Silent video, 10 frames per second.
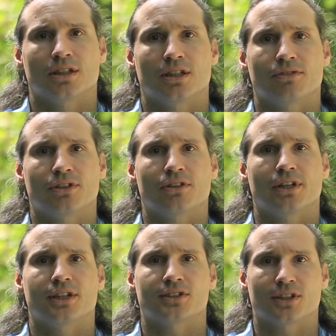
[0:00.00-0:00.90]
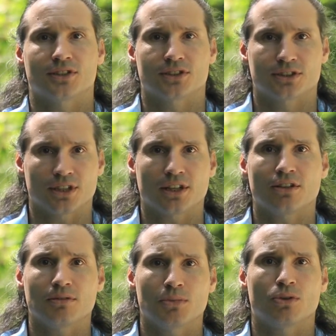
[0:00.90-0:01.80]
If there is a
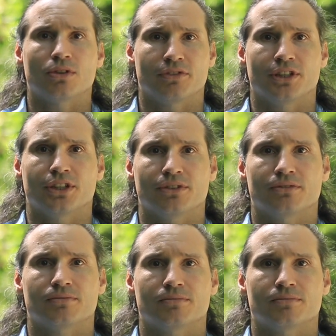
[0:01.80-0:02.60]
subtle motive in you